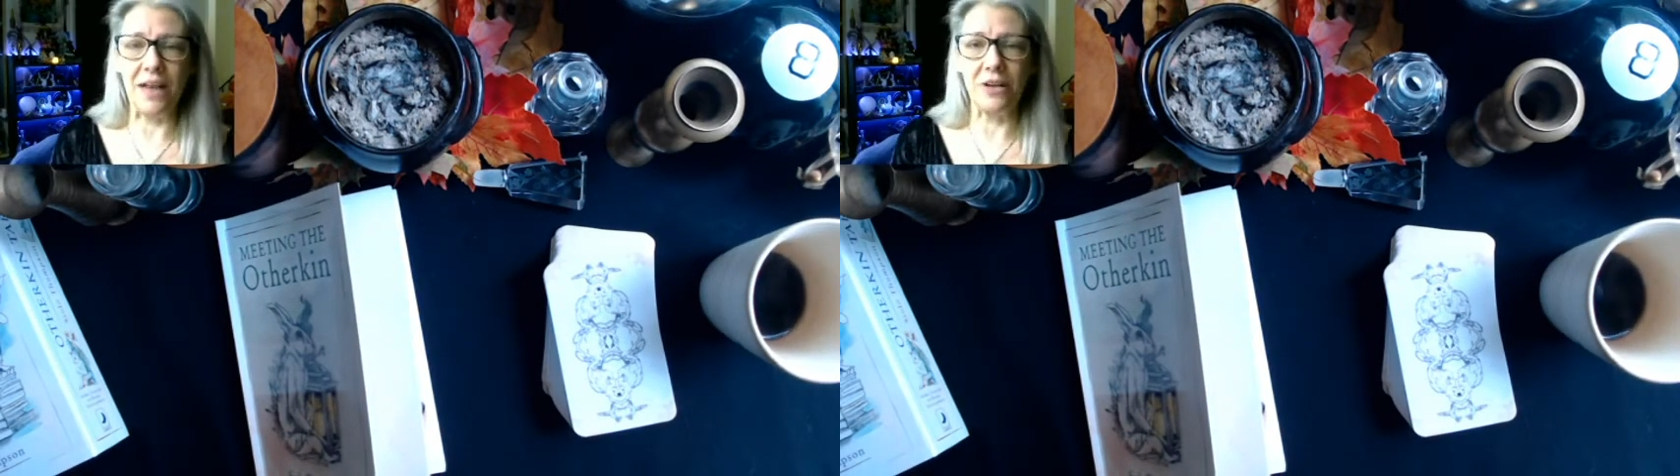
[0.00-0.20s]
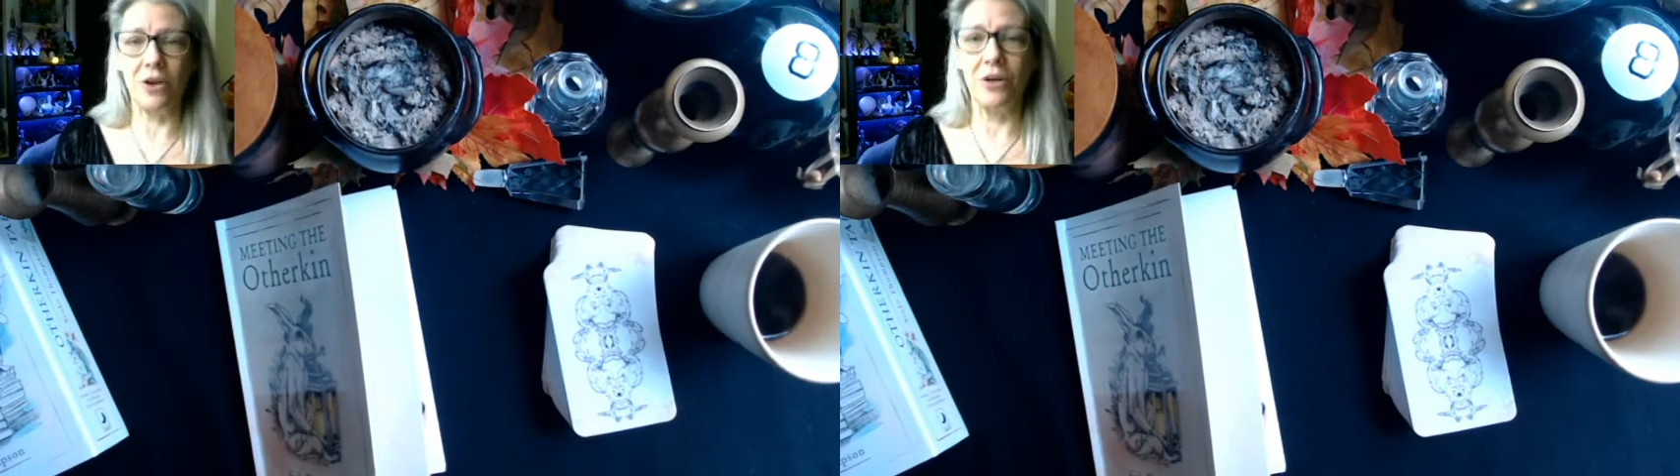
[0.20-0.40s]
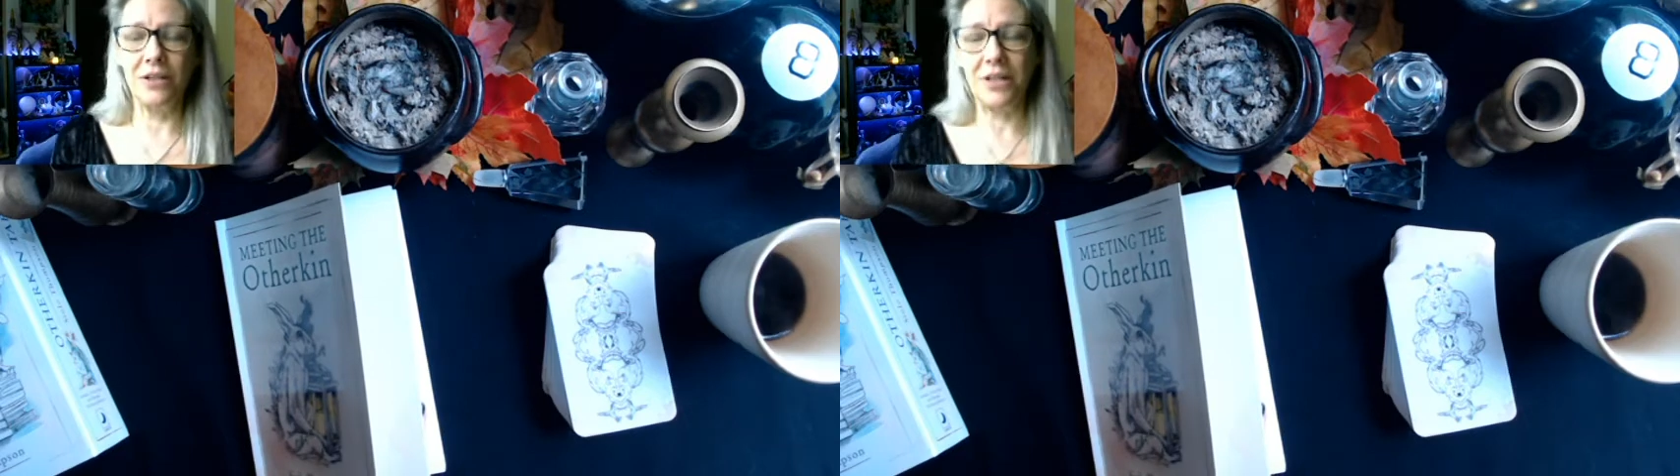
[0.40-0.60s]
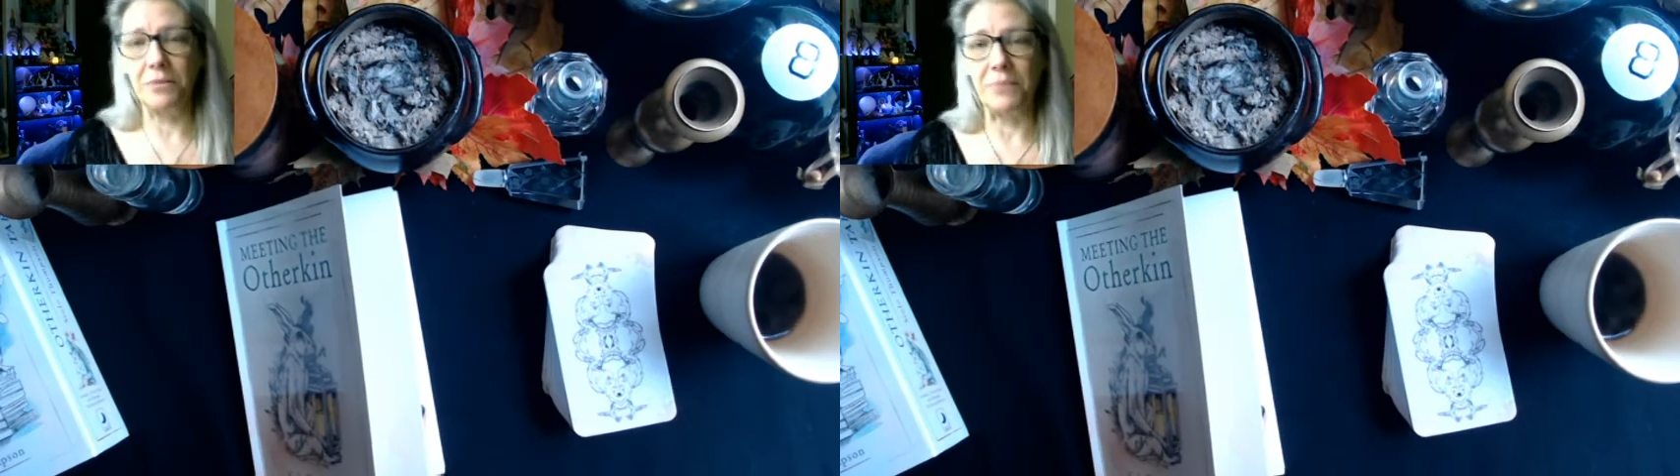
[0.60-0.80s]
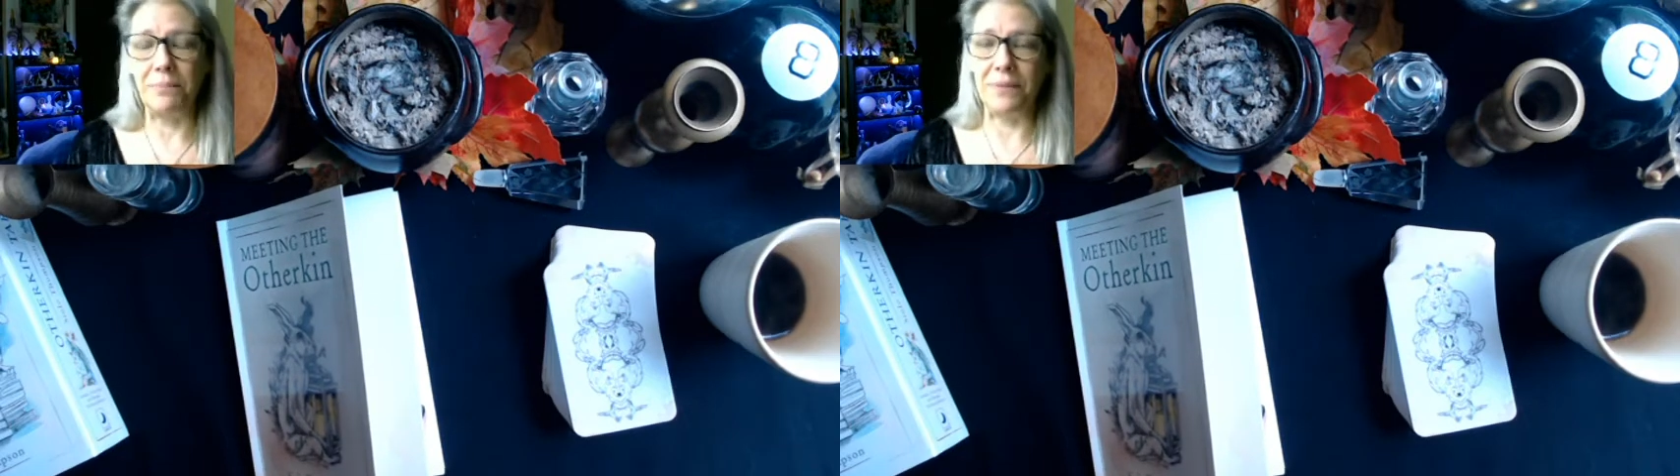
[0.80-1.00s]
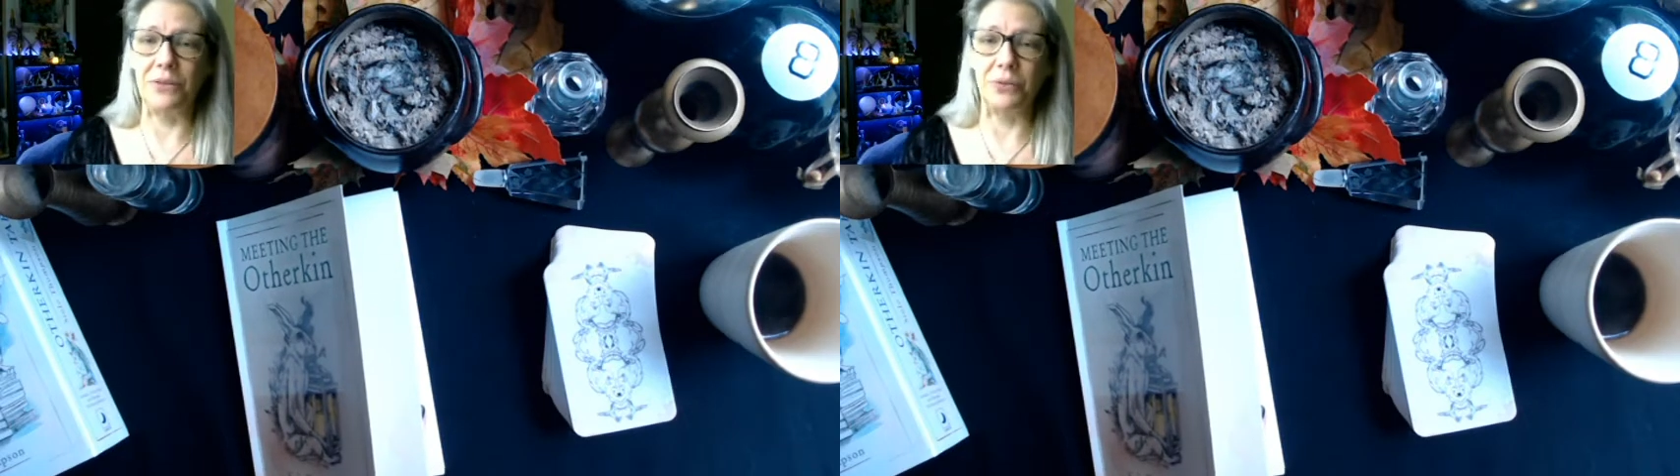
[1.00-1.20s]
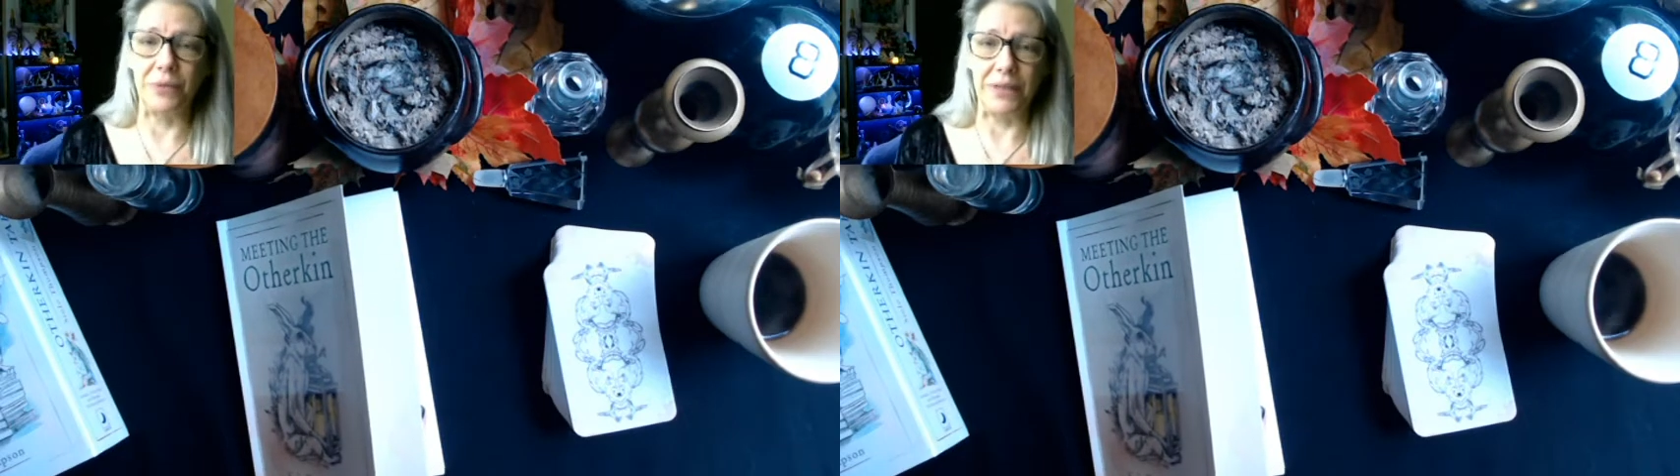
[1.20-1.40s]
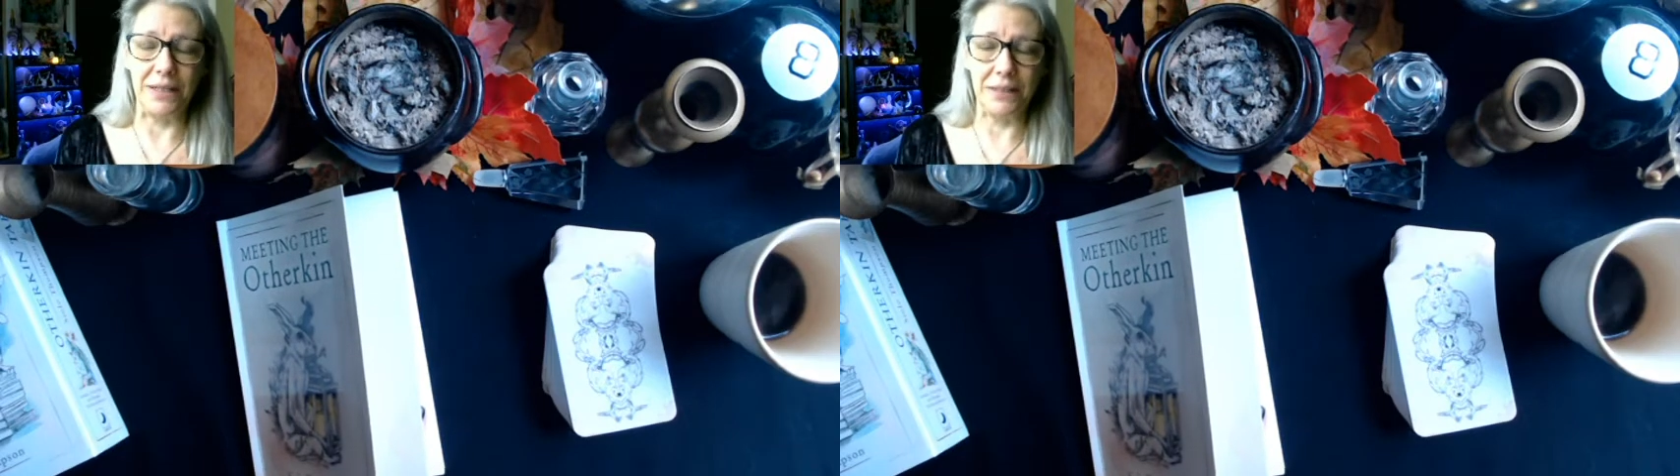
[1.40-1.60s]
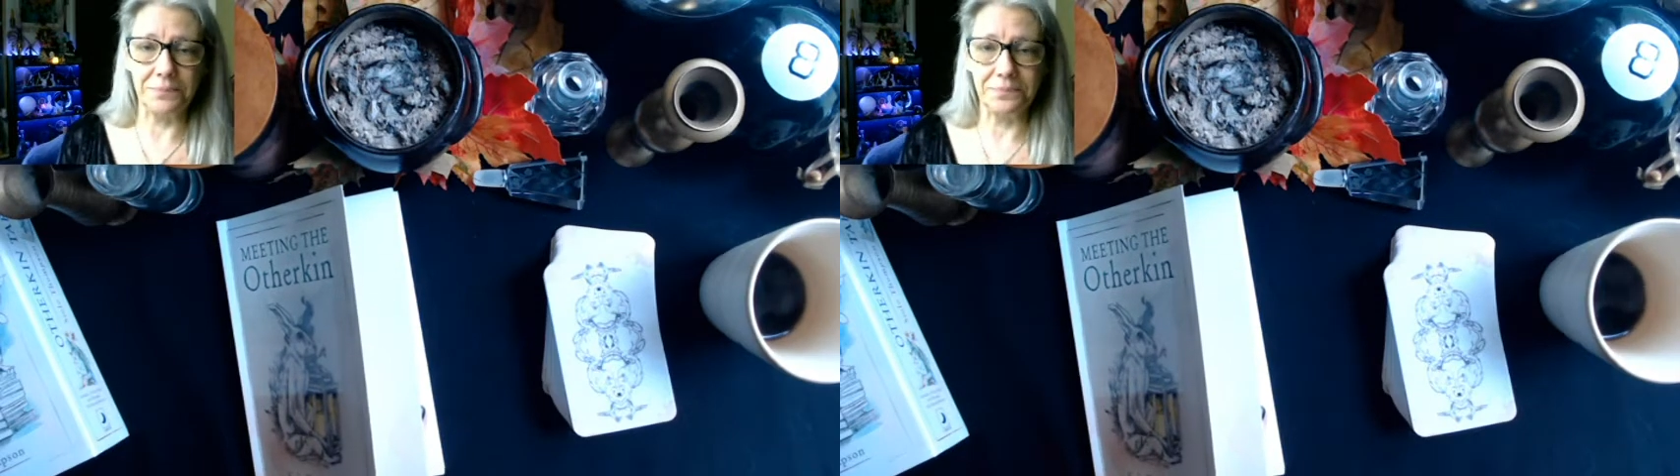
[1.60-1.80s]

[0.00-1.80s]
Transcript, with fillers: card come up in the reading